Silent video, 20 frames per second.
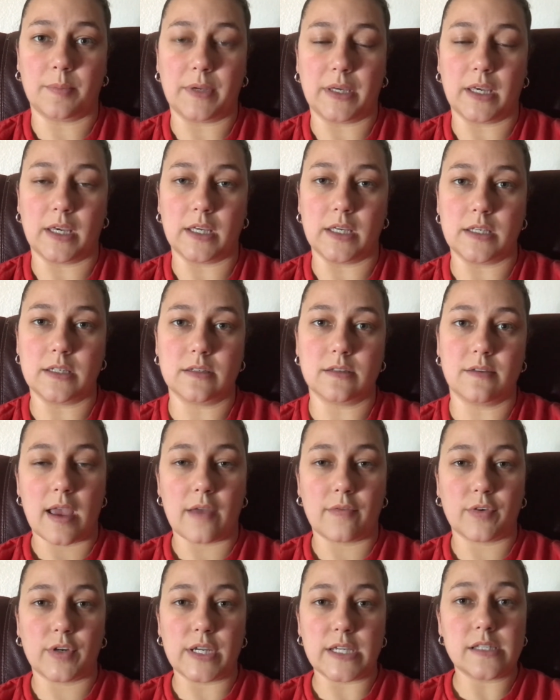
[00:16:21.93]
because
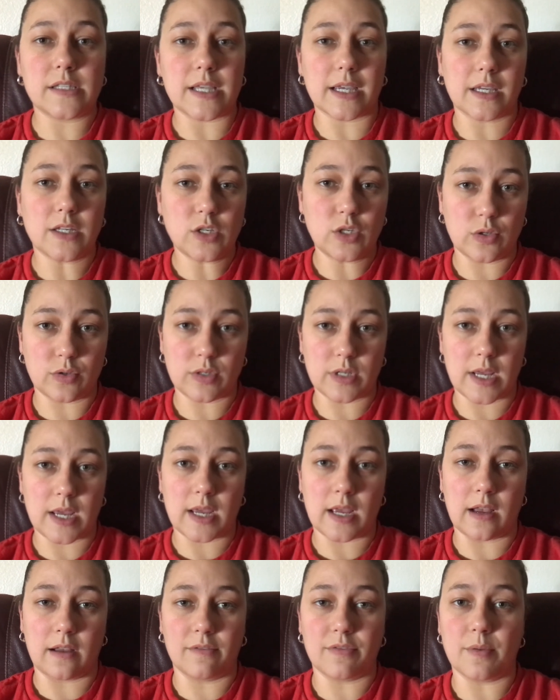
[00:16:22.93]
every second
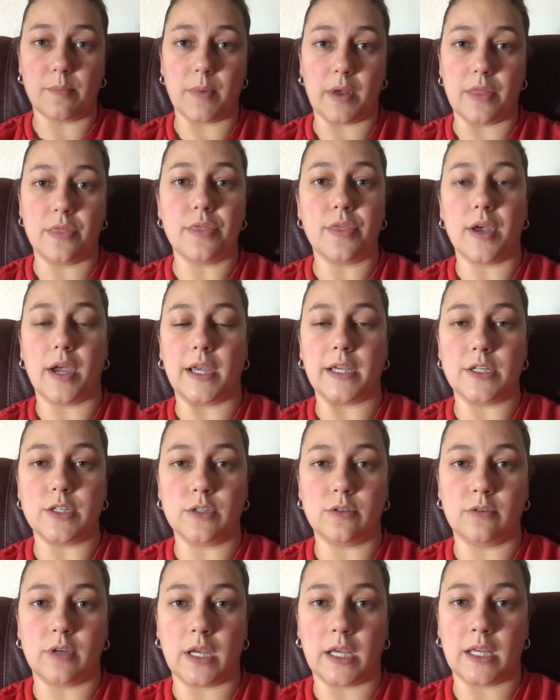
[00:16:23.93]
Tuesday of the month I
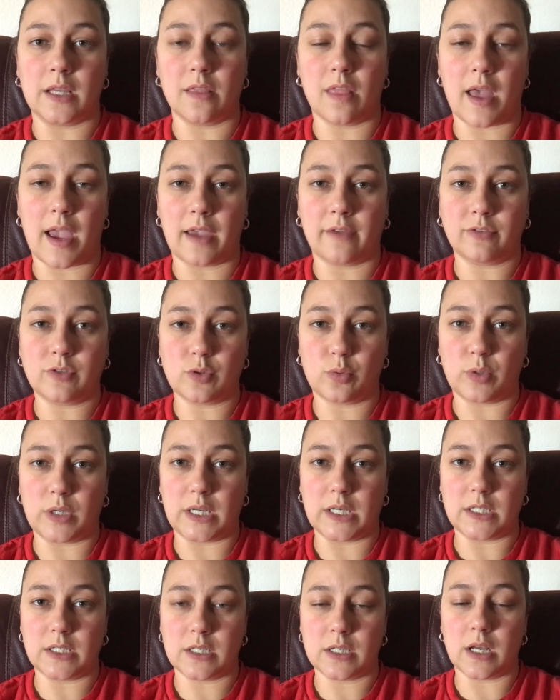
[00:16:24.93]
do a live
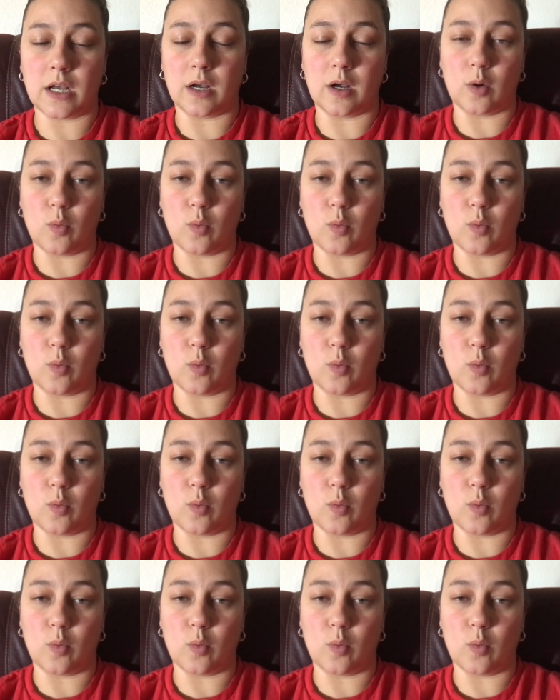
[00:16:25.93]
tweet